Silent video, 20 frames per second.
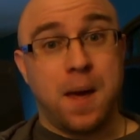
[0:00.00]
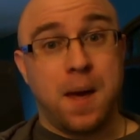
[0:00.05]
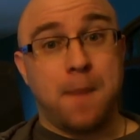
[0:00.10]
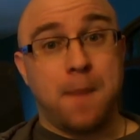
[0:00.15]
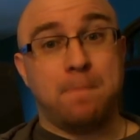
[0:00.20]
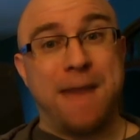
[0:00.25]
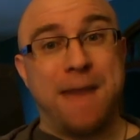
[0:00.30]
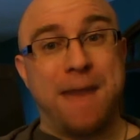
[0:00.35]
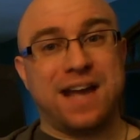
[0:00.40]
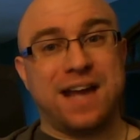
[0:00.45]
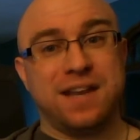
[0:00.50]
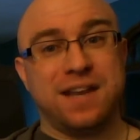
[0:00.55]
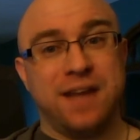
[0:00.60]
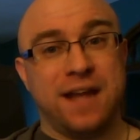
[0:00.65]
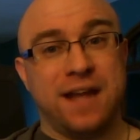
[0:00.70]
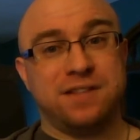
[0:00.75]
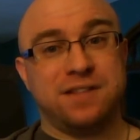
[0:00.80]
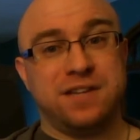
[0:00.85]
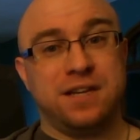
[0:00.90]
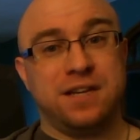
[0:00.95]
Back in
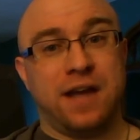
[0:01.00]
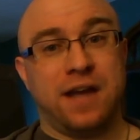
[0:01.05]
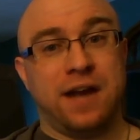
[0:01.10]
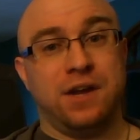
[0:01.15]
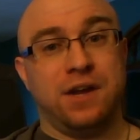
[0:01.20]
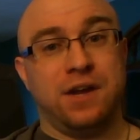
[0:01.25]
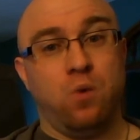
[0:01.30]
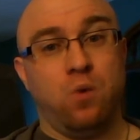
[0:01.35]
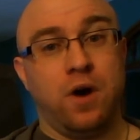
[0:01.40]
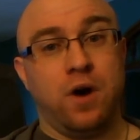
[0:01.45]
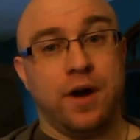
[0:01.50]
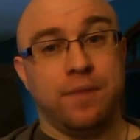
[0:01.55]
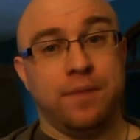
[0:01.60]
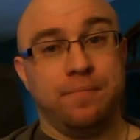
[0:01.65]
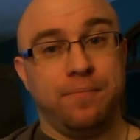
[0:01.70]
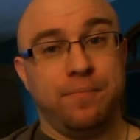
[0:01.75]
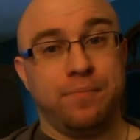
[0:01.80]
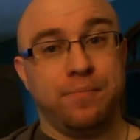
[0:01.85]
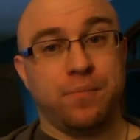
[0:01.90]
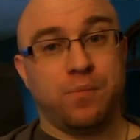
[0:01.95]

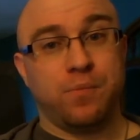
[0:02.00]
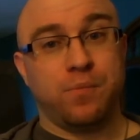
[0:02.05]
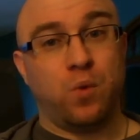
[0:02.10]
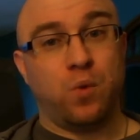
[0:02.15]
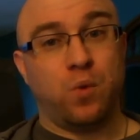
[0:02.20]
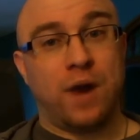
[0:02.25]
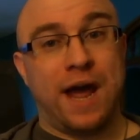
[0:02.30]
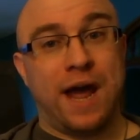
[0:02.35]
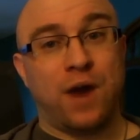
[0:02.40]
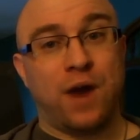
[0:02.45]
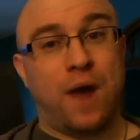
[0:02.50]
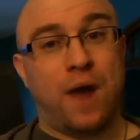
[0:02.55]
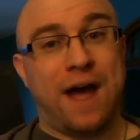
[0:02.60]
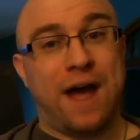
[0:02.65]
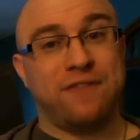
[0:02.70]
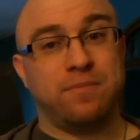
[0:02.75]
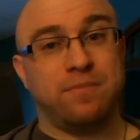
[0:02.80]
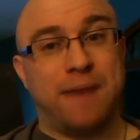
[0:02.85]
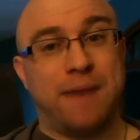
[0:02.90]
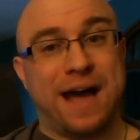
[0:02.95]
1991, when I
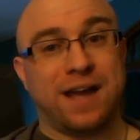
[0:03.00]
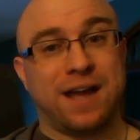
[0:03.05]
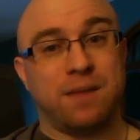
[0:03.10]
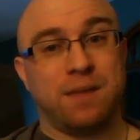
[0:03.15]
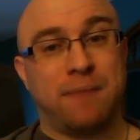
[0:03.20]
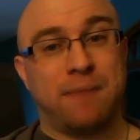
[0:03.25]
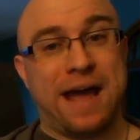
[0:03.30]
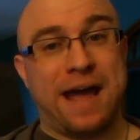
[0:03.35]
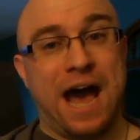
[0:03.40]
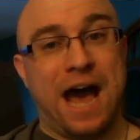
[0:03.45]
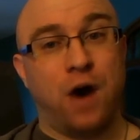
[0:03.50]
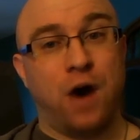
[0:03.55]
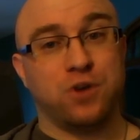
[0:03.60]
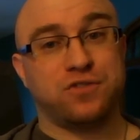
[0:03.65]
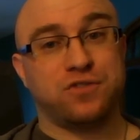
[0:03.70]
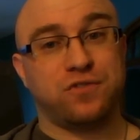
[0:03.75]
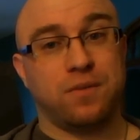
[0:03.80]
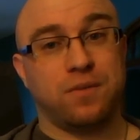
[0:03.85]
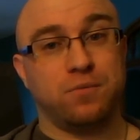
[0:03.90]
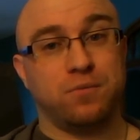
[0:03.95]
arrived back at my
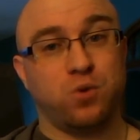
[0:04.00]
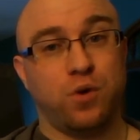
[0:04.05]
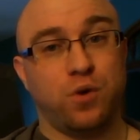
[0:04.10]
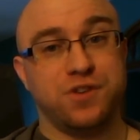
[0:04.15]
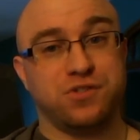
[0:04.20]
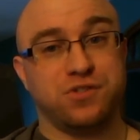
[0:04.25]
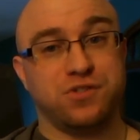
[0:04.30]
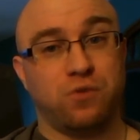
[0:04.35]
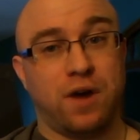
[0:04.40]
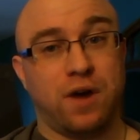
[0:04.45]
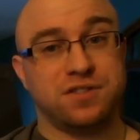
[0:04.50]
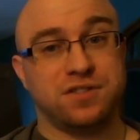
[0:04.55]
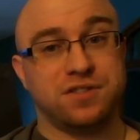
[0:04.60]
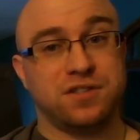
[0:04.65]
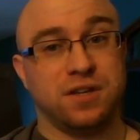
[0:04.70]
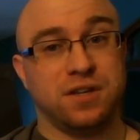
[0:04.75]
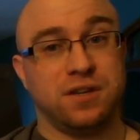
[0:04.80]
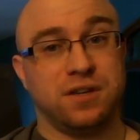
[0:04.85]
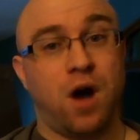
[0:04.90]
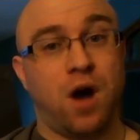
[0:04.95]
house from Toys R
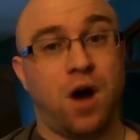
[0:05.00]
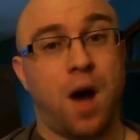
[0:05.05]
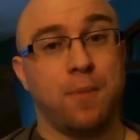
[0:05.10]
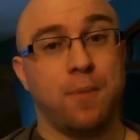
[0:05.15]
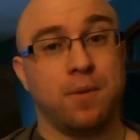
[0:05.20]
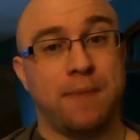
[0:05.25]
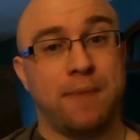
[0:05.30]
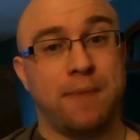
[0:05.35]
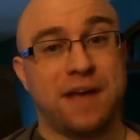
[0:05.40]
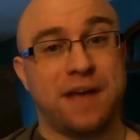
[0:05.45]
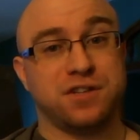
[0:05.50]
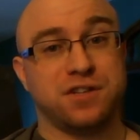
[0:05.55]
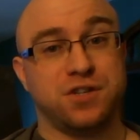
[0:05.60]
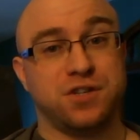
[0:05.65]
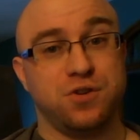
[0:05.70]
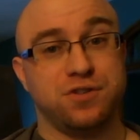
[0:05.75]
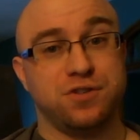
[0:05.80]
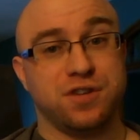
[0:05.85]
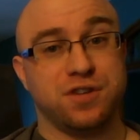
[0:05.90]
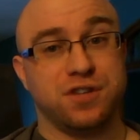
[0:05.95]
Us in Auburn,
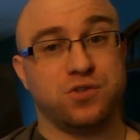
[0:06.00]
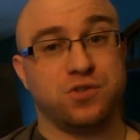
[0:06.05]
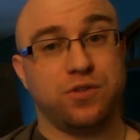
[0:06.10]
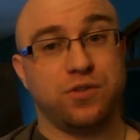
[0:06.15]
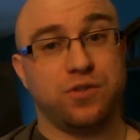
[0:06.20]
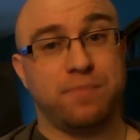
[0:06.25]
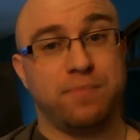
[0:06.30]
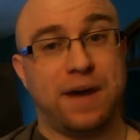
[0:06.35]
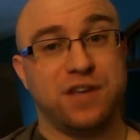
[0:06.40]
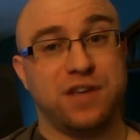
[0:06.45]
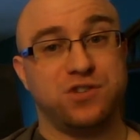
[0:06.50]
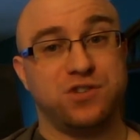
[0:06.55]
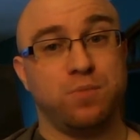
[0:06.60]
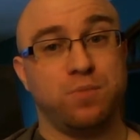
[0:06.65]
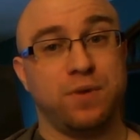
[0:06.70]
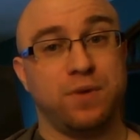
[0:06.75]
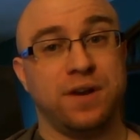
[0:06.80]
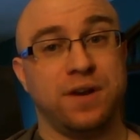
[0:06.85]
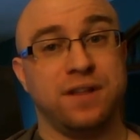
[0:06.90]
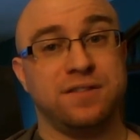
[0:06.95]
Massachusetts with my
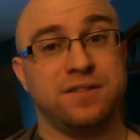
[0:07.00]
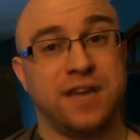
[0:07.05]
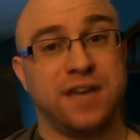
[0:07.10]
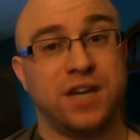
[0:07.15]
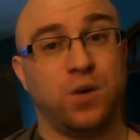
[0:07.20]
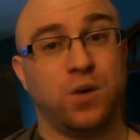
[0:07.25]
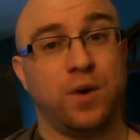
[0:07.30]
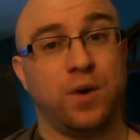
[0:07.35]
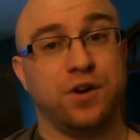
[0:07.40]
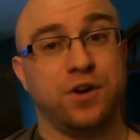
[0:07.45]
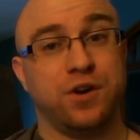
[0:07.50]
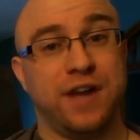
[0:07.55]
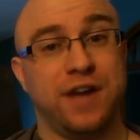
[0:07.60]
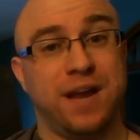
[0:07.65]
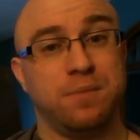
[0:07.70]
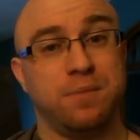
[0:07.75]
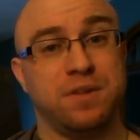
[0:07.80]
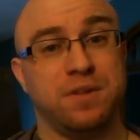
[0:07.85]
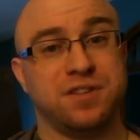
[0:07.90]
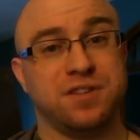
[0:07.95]
Super Nintendo
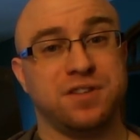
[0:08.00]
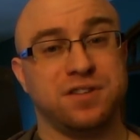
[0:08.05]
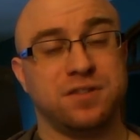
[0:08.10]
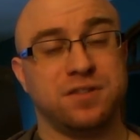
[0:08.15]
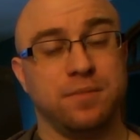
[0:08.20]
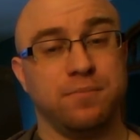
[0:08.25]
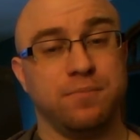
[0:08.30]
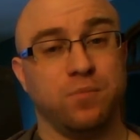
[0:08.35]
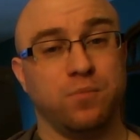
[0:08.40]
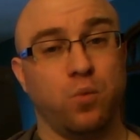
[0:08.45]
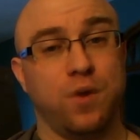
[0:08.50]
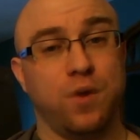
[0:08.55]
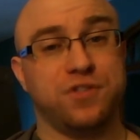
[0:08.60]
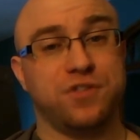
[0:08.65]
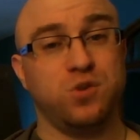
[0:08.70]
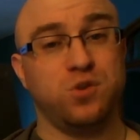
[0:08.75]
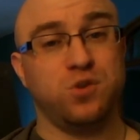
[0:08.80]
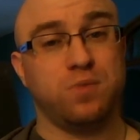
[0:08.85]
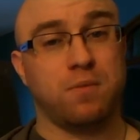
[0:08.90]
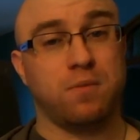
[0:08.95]
Entertainment System with
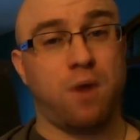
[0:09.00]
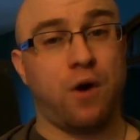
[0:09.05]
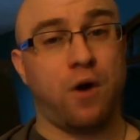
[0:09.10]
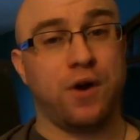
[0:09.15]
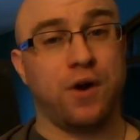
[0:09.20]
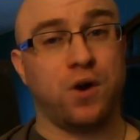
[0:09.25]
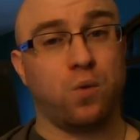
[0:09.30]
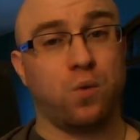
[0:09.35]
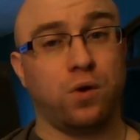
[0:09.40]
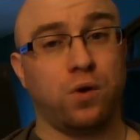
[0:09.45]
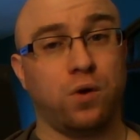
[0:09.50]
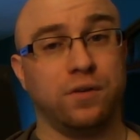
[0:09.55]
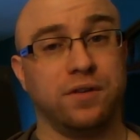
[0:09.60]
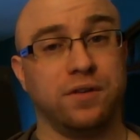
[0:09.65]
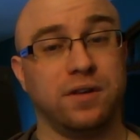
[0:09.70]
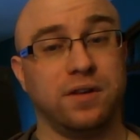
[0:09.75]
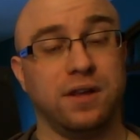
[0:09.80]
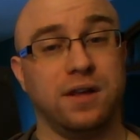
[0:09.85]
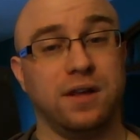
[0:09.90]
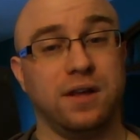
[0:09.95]
Super Mario
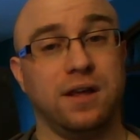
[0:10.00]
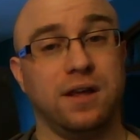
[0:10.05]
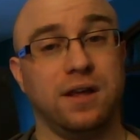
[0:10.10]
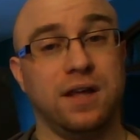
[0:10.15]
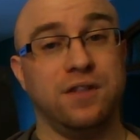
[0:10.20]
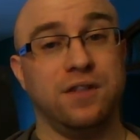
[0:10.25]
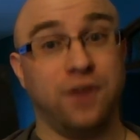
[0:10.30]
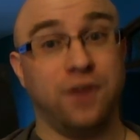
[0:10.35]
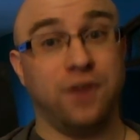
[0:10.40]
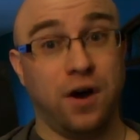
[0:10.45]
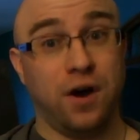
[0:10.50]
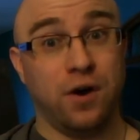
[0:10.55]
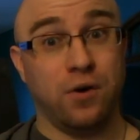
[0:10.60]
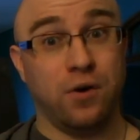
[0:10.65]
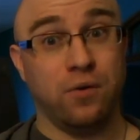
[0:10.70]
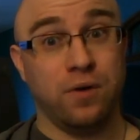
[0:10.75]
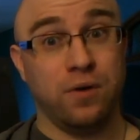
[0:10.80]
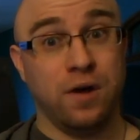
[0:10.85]
World in tow,